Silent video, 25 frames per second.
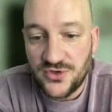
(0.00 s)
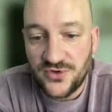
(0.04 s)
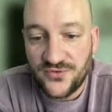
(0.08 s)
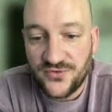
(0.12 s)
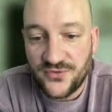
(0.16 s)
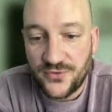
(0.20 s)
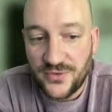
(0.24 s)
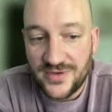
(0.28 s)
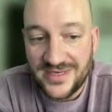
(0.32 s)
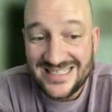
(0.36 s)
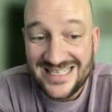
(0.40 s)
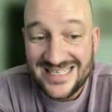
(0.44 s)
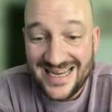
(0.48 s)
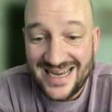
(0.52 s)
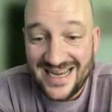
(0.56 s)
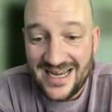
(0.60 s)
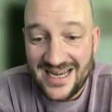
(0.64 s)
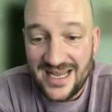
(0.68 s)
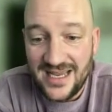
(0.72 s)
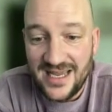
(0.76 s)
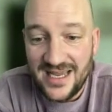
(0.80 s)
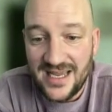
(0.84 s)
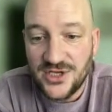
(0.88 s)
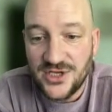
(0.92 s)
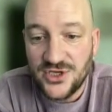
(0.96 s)
for
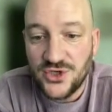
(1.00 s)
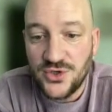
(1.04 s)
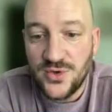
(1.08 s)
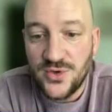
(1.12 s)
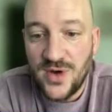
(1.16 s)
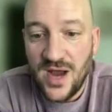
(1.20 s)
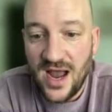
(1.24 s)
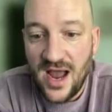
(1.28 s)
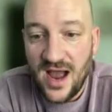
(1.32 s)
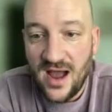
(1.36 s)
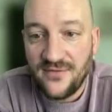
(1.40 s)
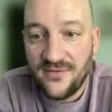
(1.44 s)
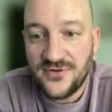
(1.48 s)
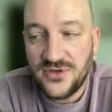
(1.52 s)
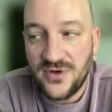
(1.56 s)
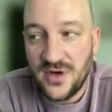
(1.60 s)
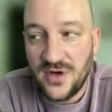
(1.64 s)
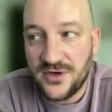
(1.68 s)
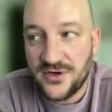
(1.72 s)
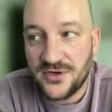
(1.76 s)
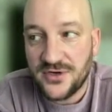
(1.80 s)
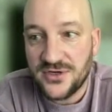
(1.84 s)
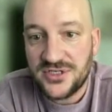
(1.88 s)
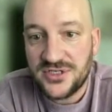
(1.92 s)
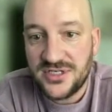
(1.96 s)
retaining is you have to
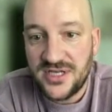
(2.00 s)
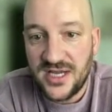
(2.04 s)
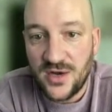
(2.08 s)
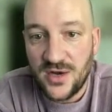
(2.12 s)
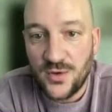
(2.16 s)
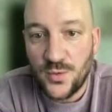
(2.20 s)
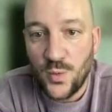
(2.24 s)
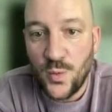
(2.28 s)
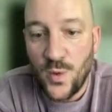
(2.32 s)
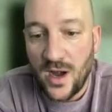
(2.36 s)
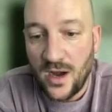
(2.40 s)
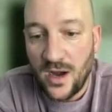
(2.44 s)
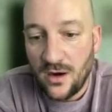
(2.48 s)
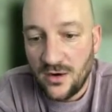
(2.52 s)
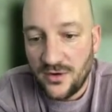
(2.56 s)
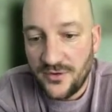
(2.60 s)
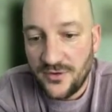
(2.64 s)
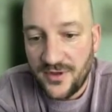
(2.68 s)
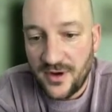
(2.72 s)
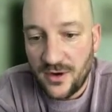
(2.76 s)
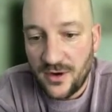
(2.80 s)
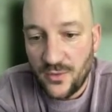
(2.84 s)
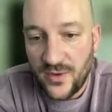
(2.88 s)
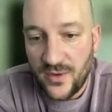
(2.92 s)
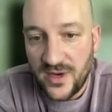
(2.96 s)
understand where are
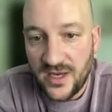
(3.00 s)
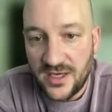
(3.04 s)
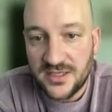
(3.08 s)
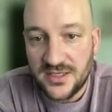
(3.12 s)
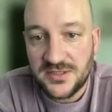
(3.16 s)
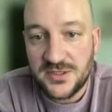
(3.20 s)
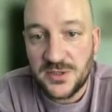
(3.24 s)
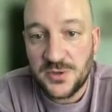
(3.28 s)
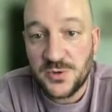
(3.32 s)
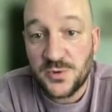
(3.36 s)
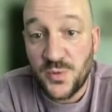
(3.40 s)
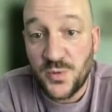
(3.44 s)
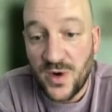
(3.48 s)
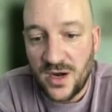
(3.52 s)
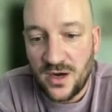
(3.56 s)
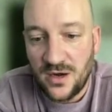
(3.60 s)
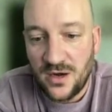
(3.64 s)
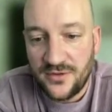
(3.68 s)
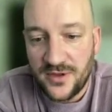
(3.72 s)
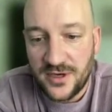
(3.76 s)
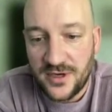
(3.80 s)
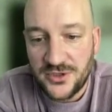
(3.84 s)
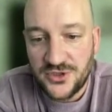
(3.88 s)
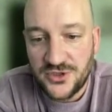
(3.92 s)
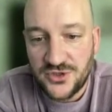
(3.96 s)
their weaknesses, where are
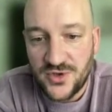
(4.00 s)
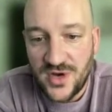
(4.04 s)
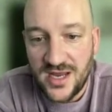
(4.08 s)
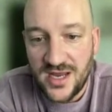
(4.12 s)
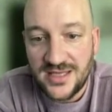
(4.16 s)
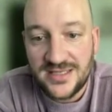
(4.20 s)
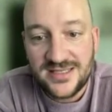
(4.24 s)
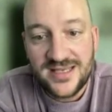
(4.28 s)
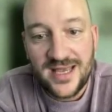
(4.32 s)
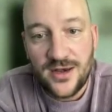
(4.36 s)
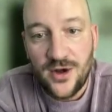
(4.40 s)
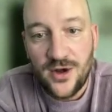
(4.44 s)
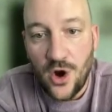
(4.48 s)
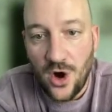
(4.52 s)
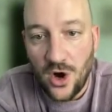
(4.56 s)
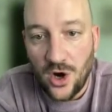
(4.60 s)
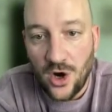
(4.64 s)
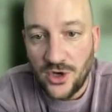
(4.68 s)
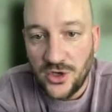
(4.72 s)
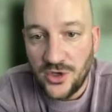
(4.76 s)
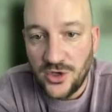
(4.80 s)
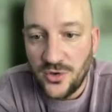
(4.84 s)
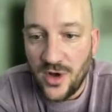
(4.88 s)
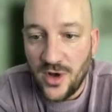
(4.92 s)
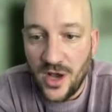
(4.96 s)
their strengths, and are
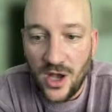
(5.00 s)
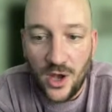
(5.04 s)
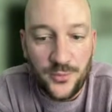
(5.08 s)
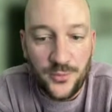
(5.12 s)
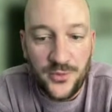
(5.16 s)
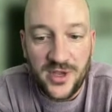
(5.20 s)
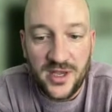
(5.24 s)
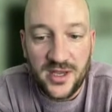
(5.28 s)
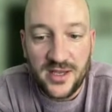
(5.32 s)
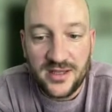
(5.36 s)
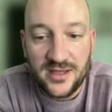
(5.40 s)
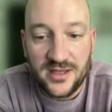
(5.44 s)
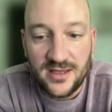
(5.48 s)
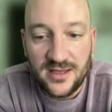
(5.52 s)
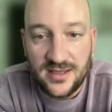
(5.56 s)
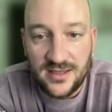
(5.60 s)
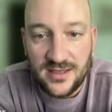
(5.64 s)
you helping